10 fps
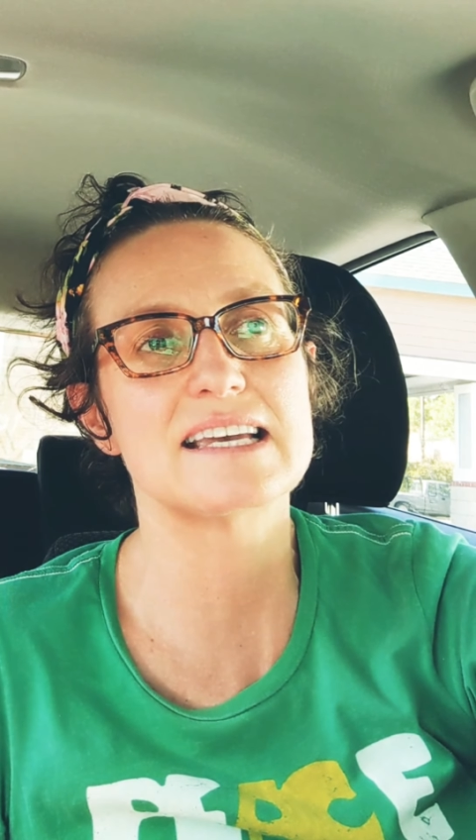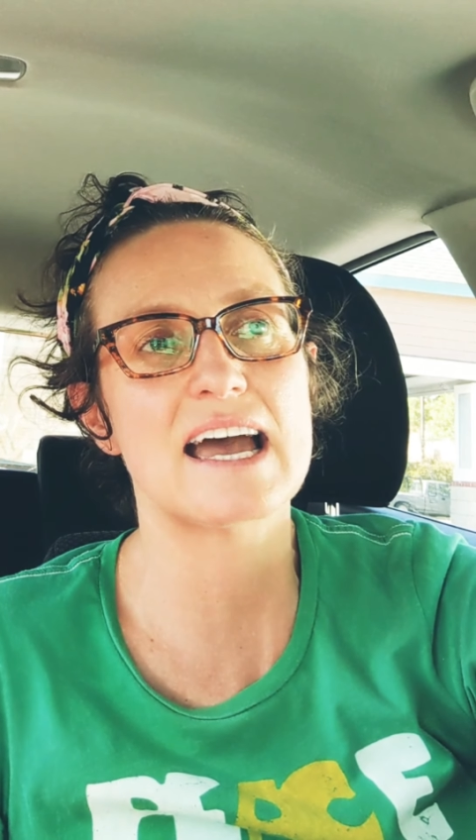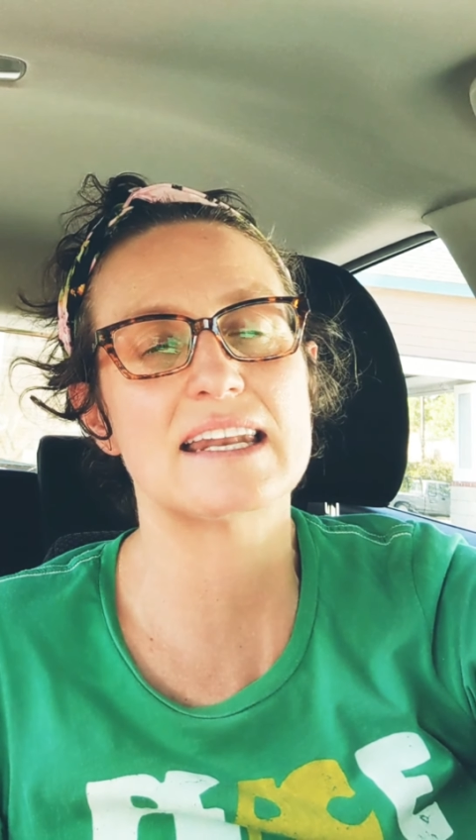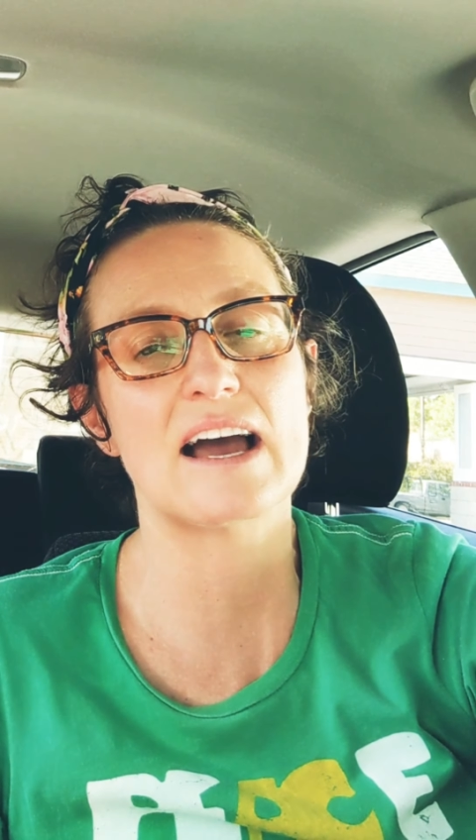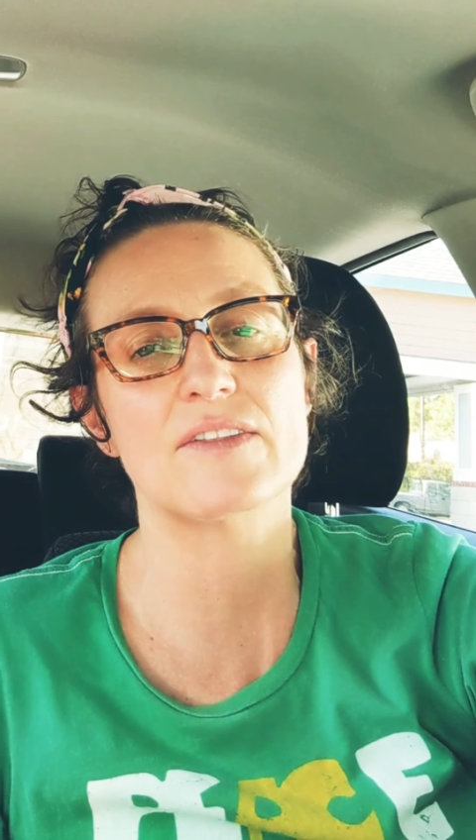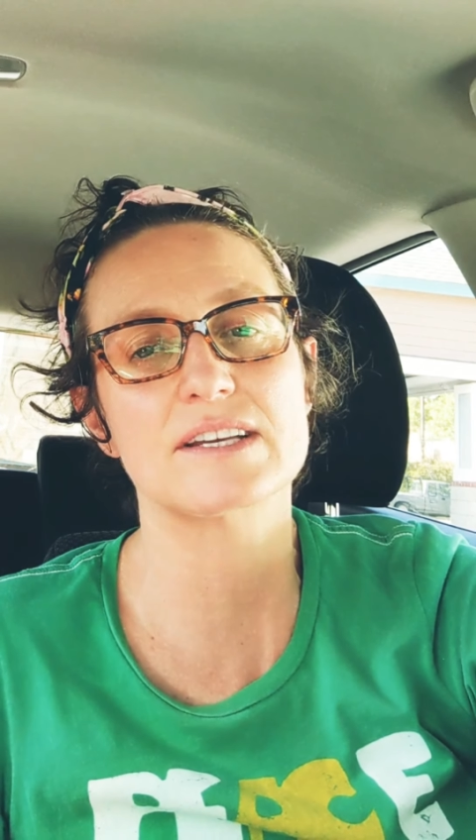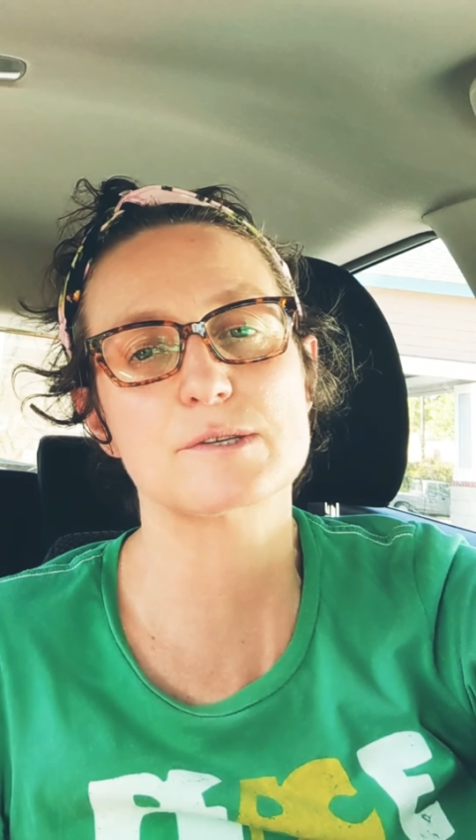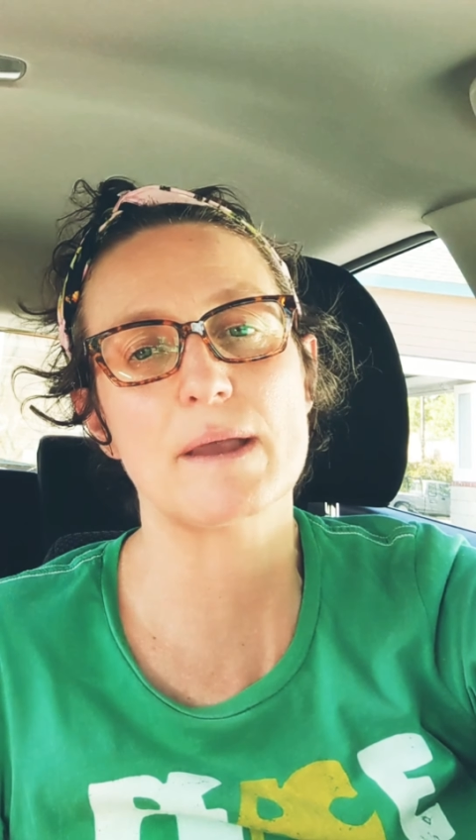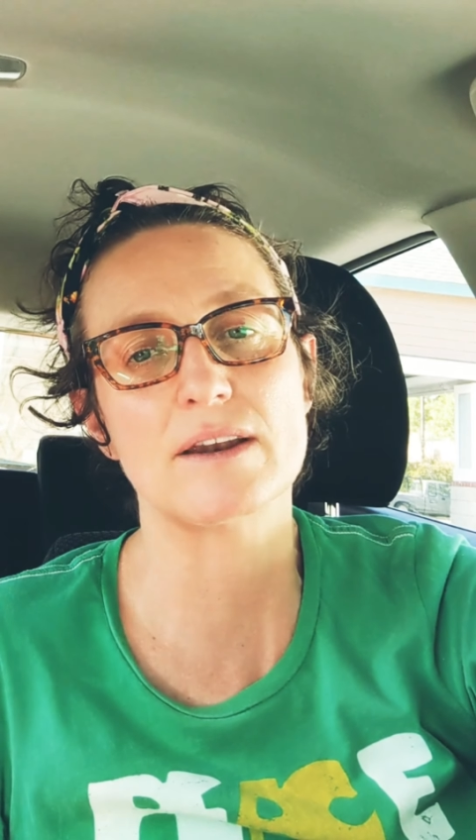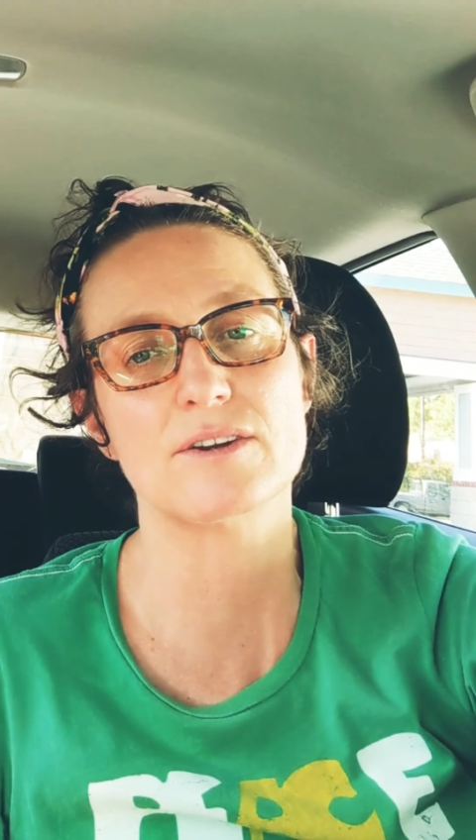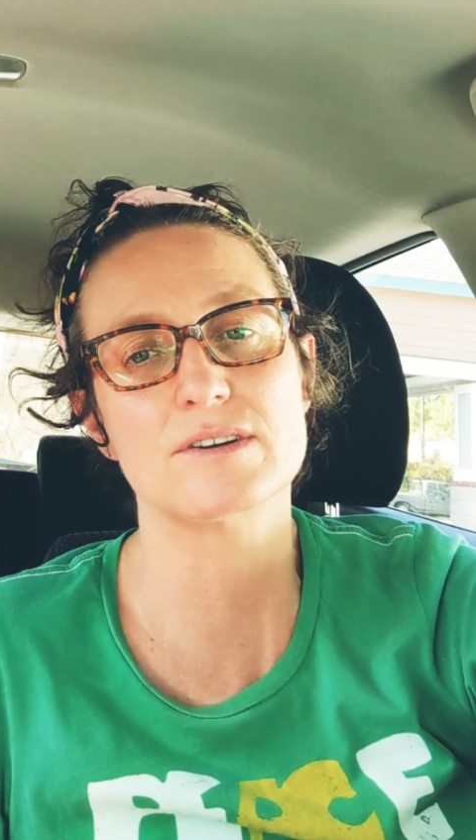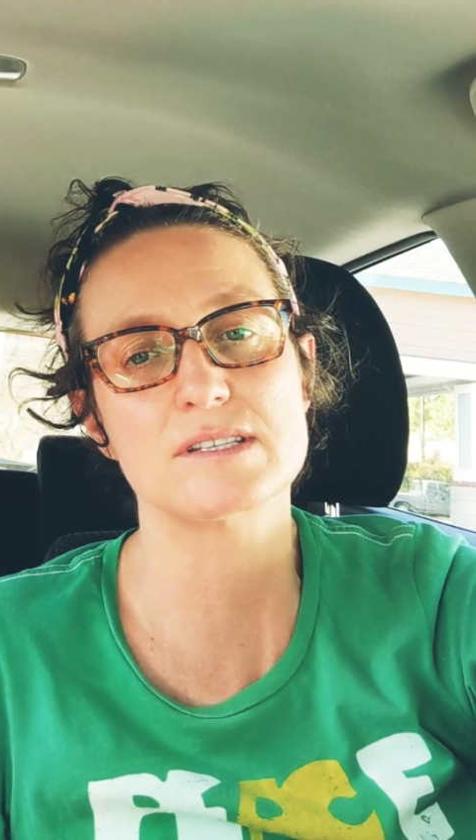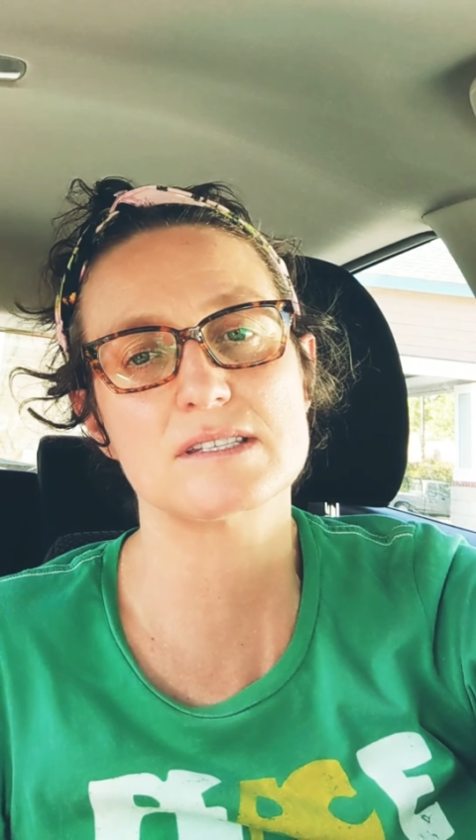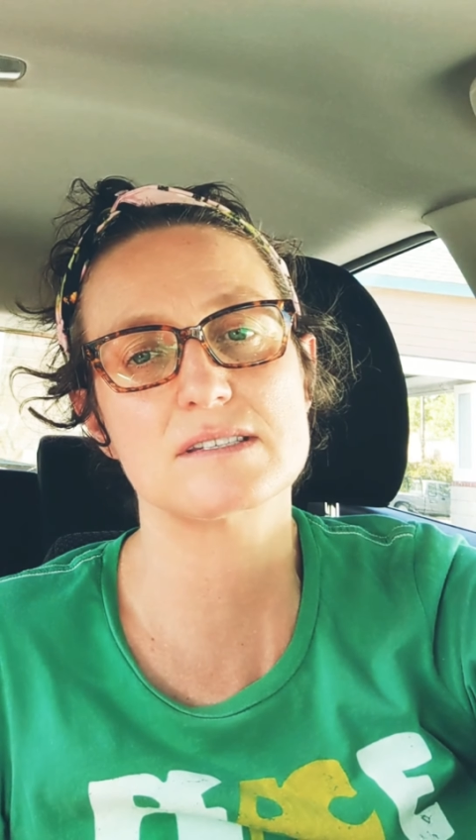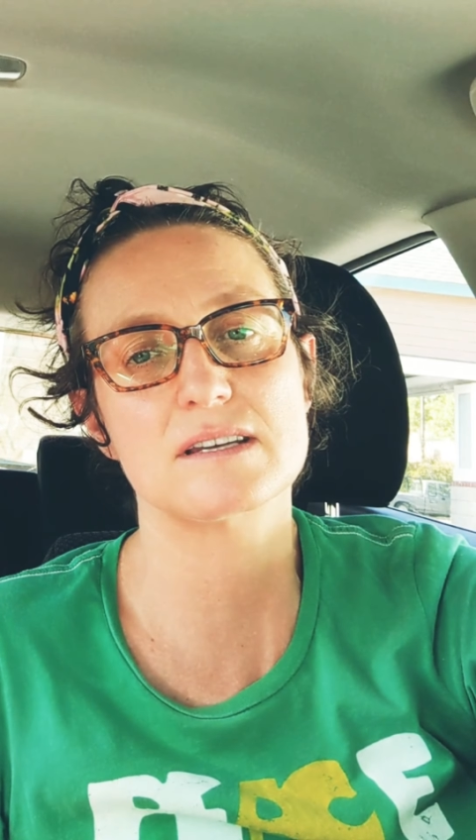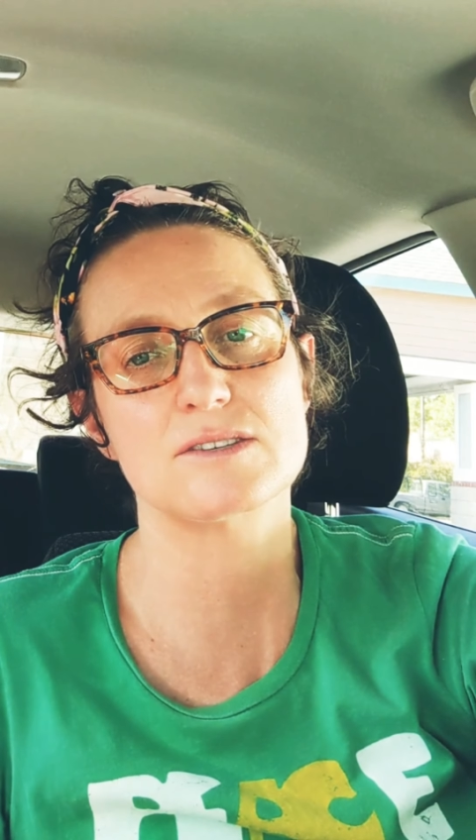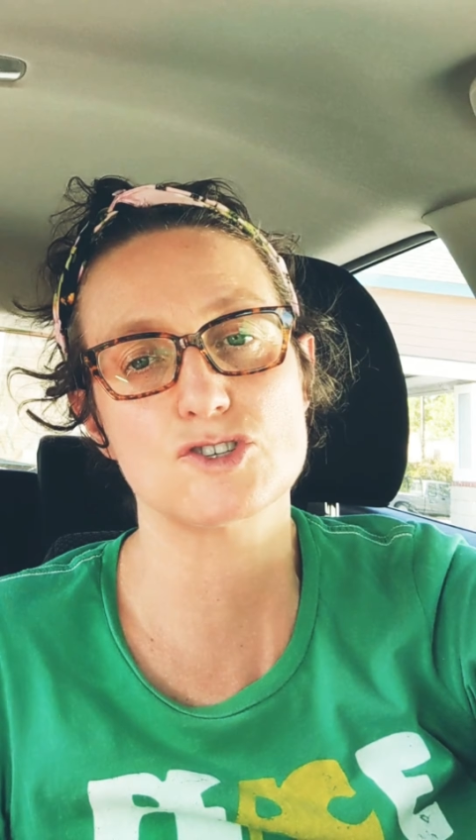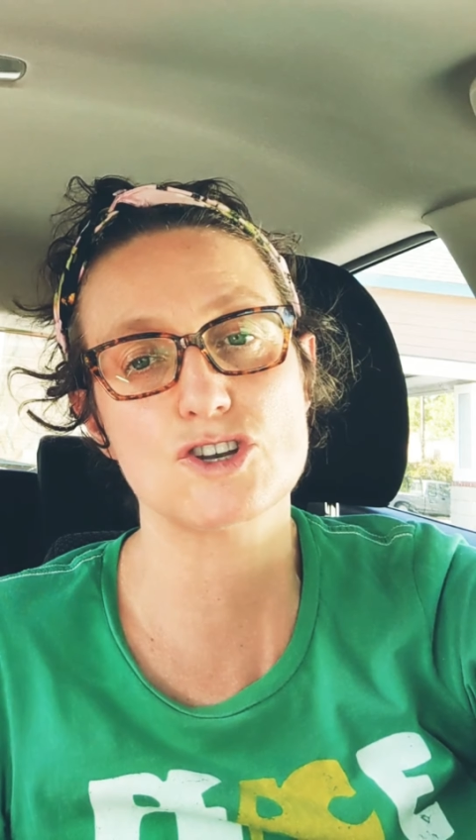and now the expander is